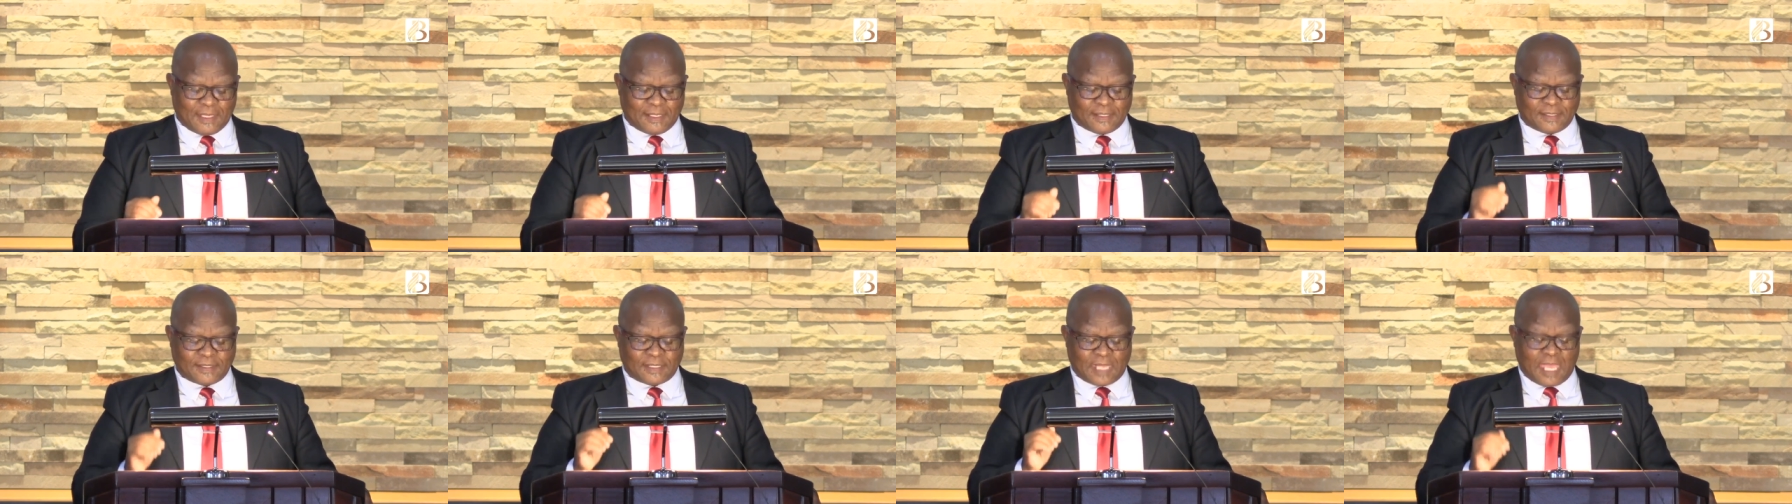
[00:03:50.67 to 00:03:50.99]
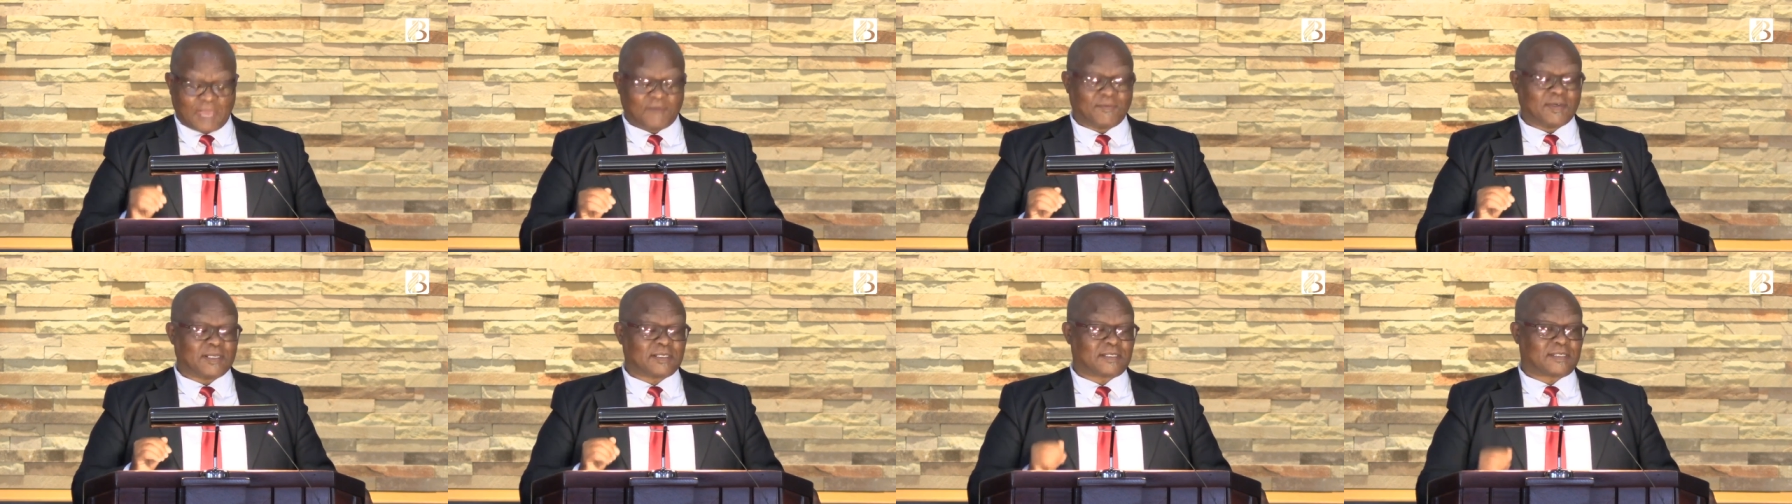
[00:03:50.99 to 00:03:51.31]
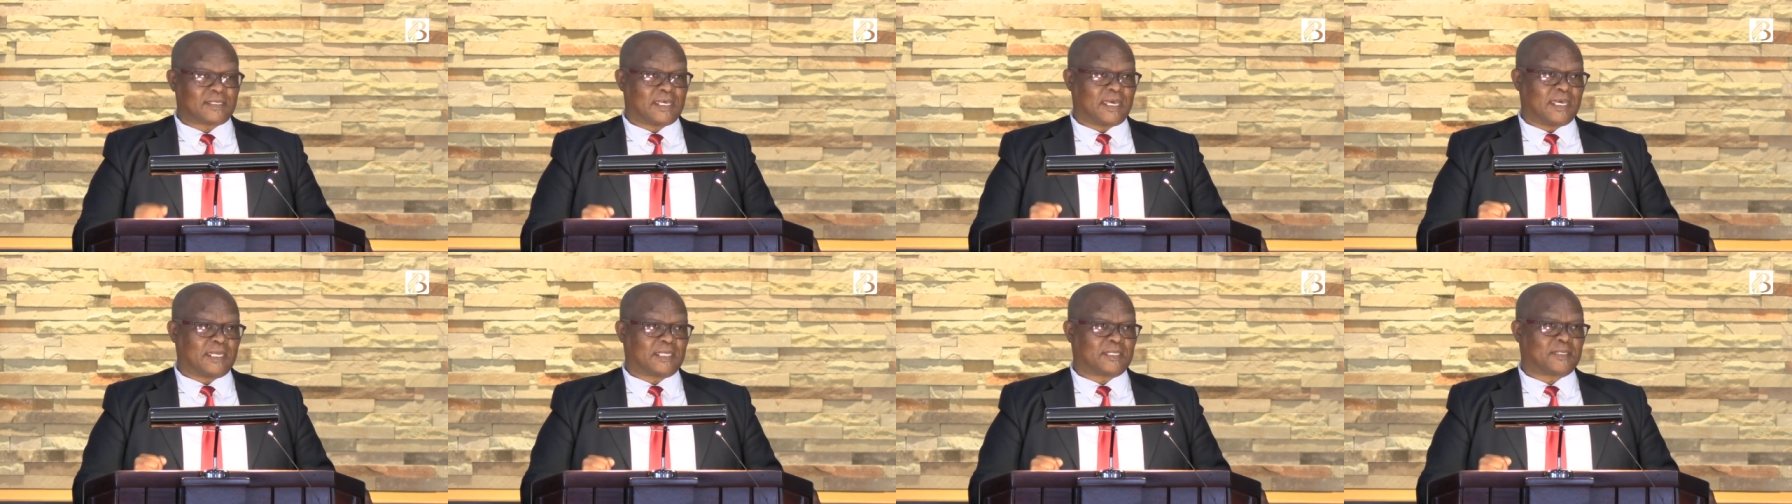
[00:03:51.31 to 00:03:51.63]
David
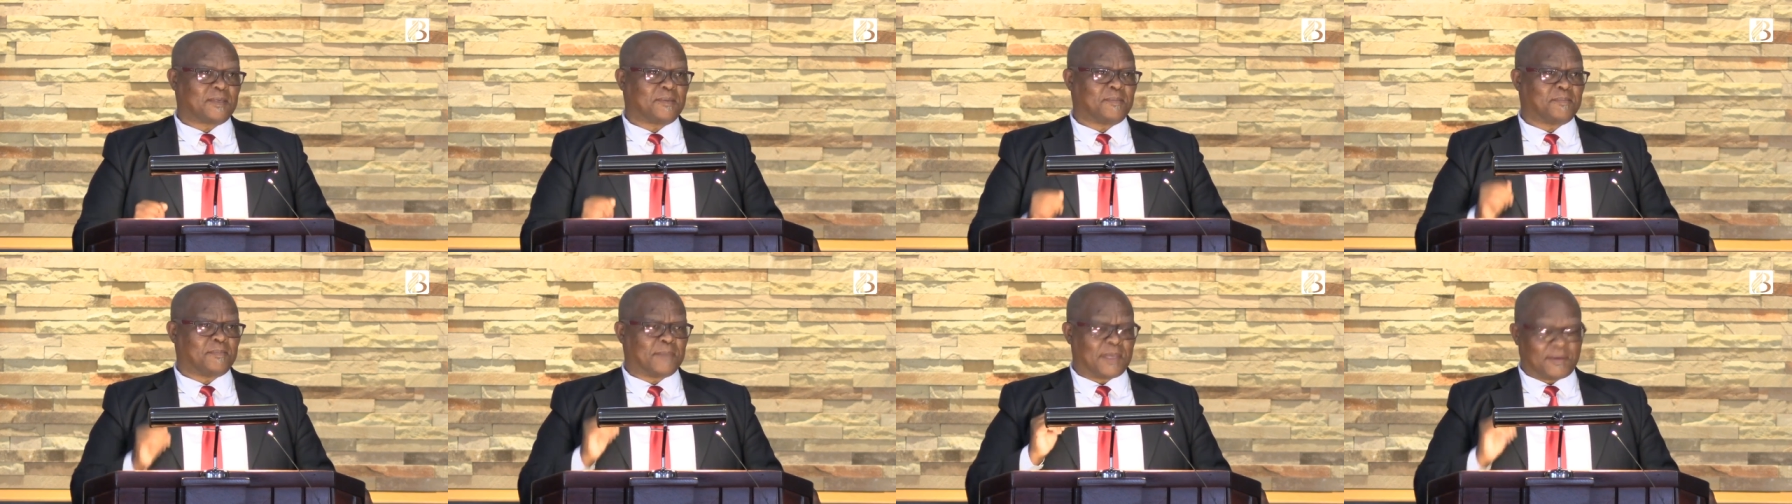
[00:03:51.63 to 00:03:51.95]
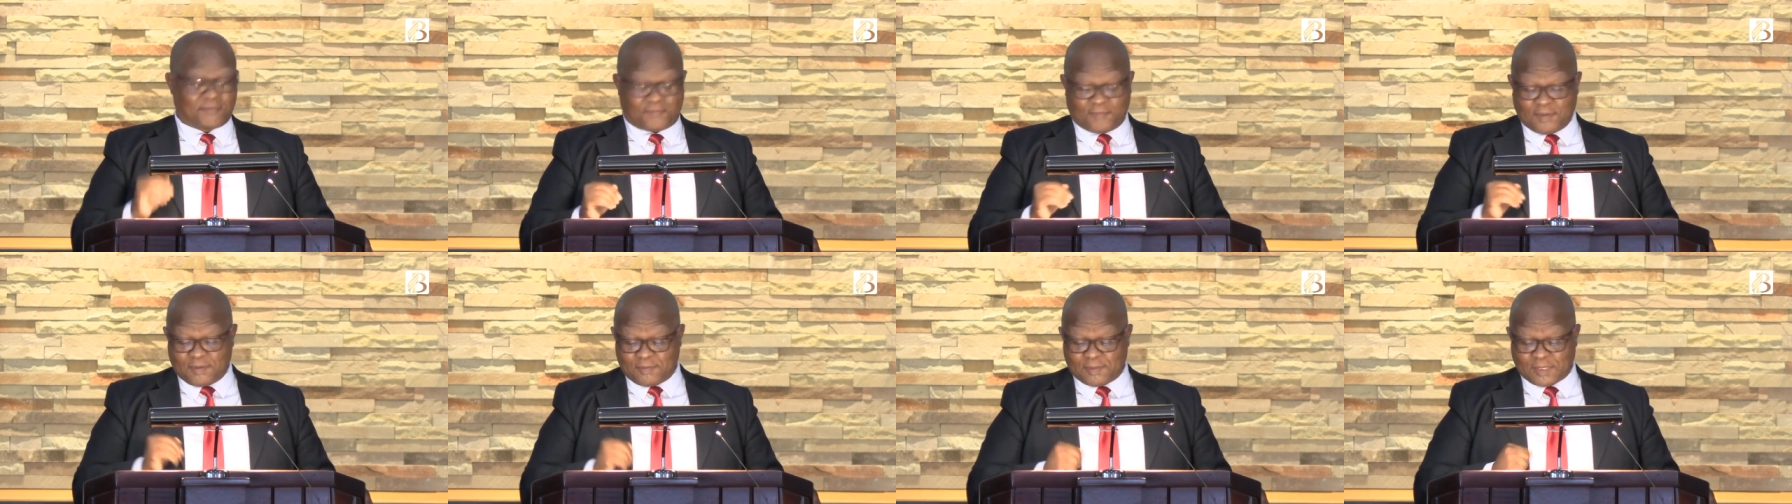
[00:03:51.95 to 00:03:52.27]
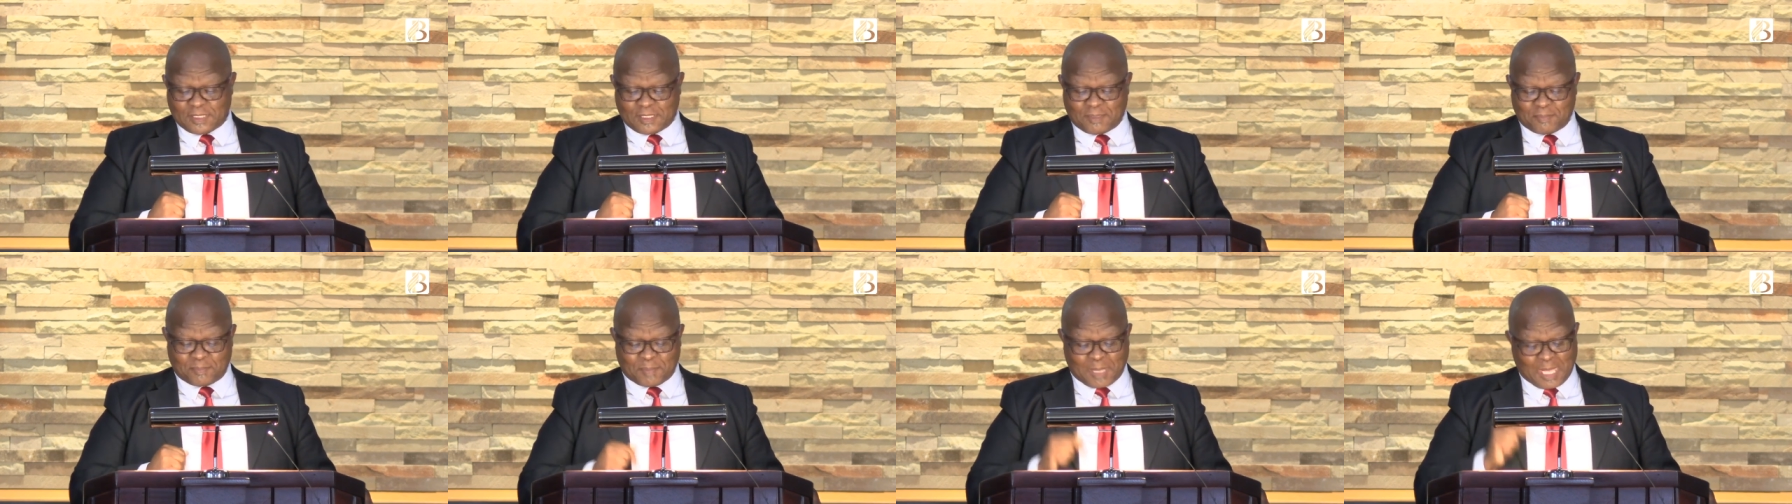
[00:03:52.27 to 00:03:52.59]
said,
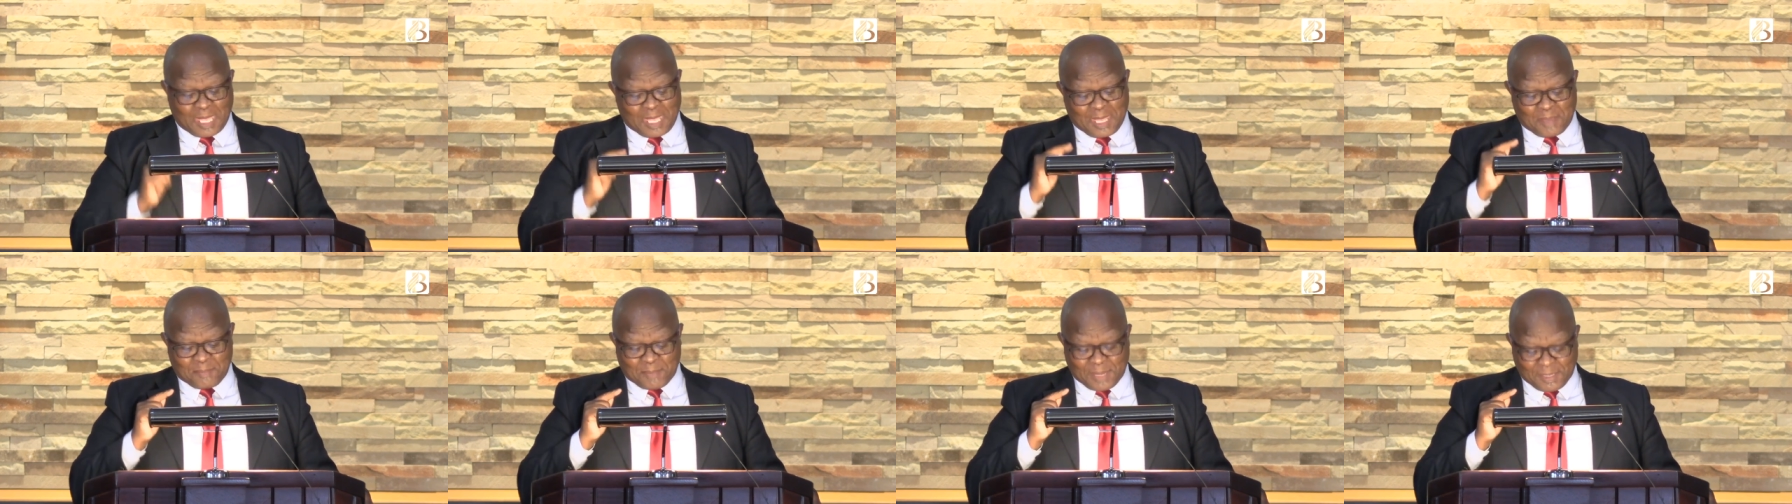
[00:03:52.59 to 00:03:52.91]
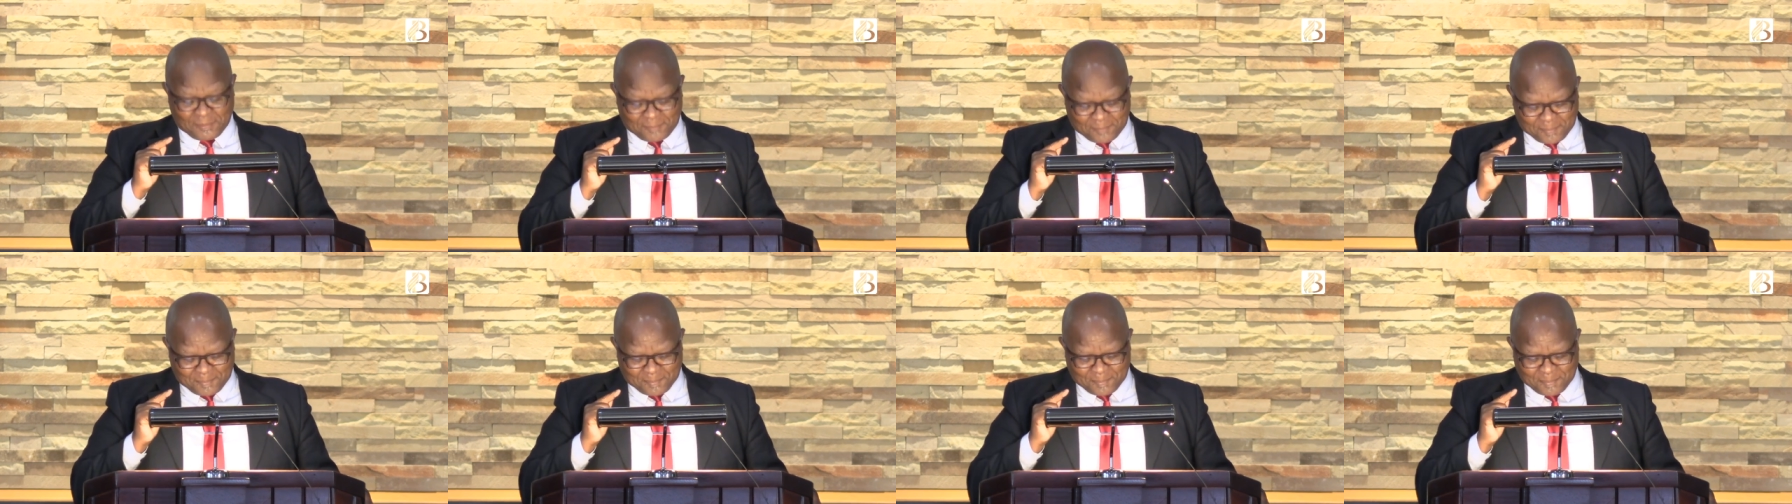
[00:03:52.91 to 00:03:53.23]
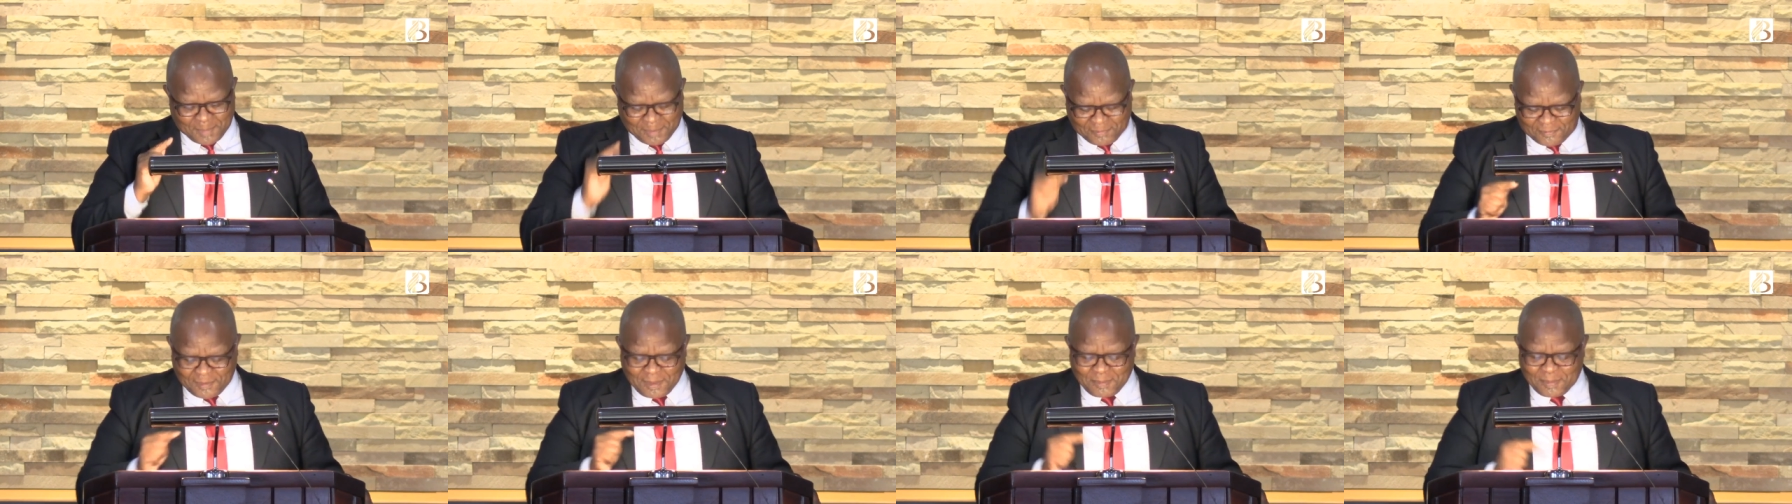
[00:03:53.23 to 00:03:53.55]

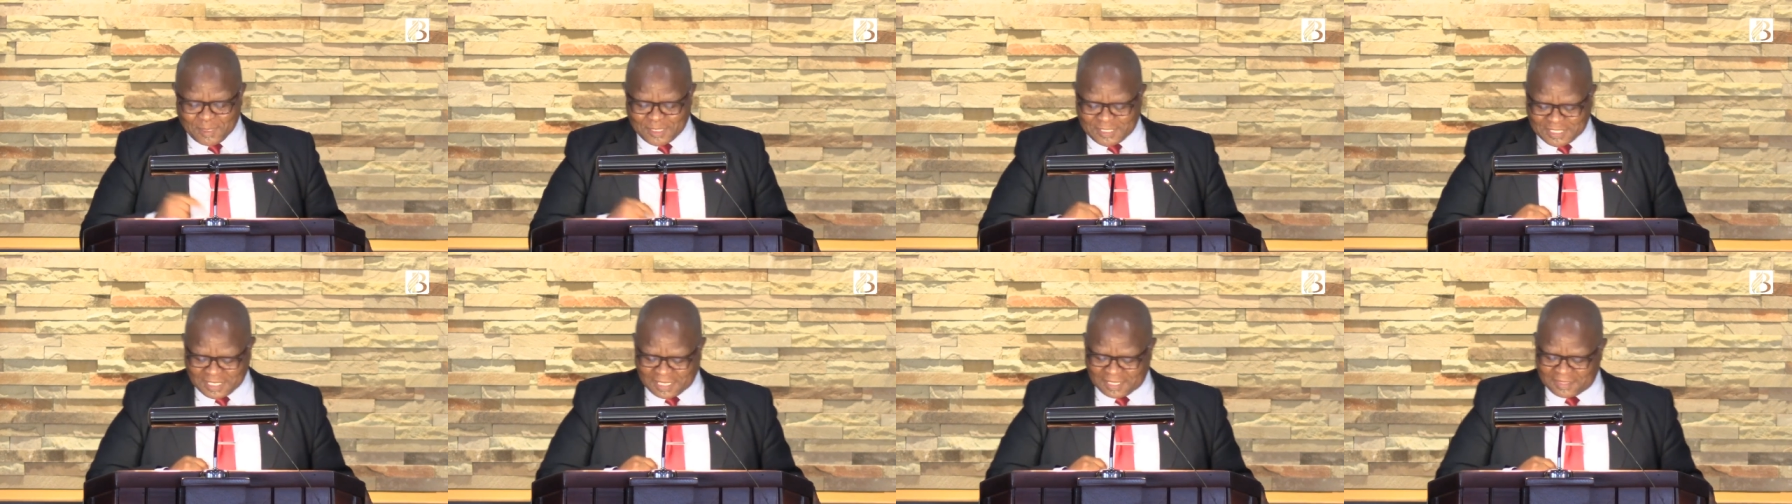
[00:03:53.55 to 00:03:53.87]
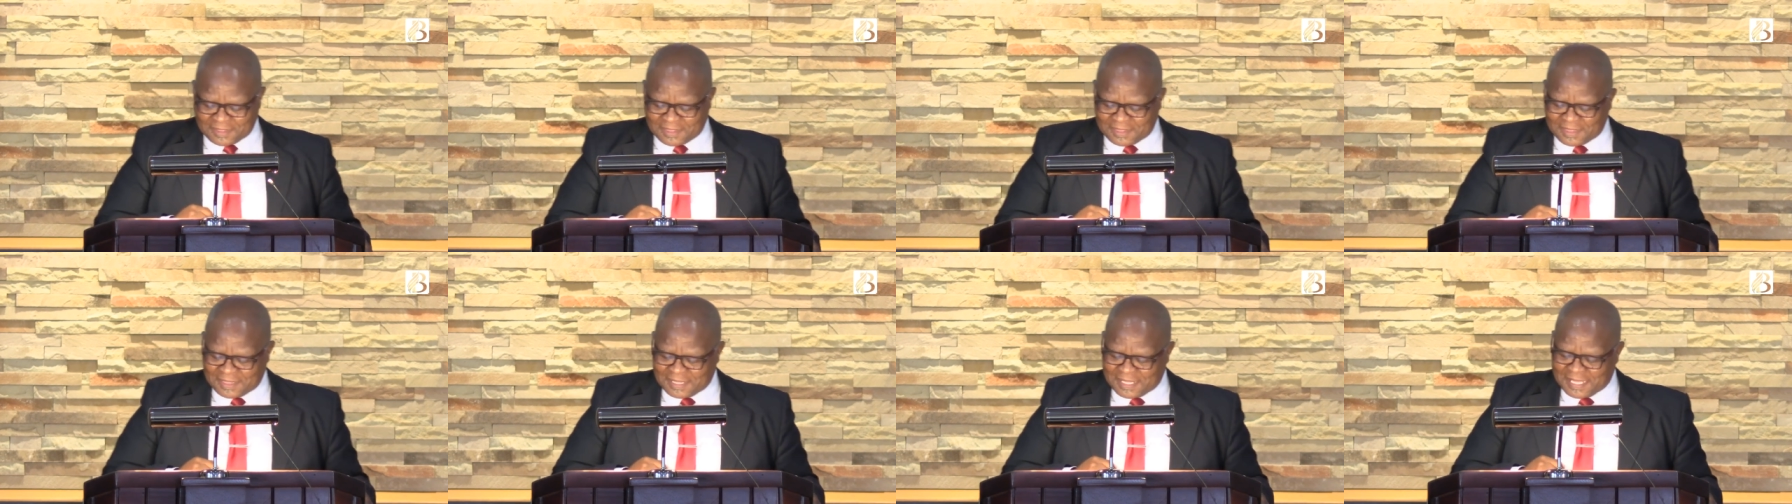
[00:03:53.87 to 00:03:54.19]
Mephibosheth,